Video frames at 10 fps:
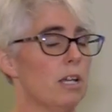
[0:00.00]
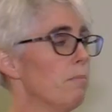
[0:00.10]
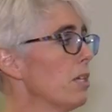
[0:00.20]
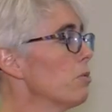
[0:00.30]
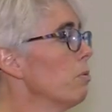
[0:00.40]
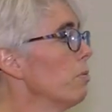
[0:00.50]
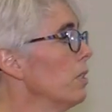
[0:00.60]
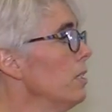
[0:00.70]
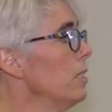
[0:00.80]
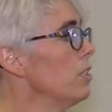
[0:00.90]
because we
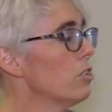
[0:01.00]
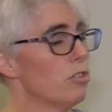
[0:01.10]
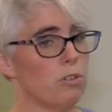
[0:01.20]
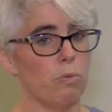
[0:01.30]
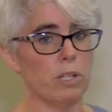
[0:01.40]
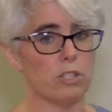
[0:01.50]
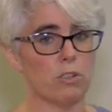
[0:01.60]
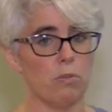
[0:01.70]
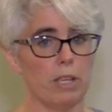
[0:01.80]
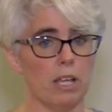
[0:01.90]
really need to know what's
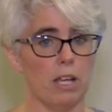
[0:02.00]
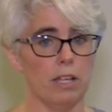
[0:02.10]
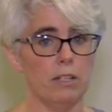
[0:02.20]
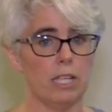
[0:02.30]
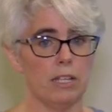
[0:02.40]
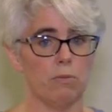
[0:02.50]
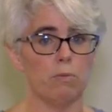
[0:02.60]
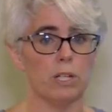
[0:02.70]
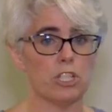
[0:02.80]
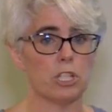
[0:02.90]
going on and
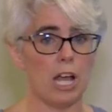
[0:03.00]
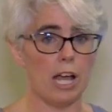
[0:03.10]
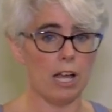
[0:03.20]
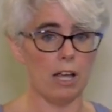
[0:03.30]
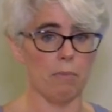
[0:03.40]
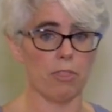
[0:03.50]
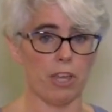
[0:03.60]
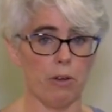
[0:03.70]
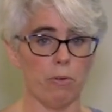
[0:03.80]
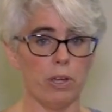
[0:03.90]
which
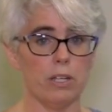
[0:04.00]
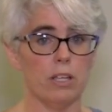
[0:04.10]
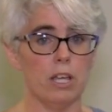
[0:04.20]
thyroid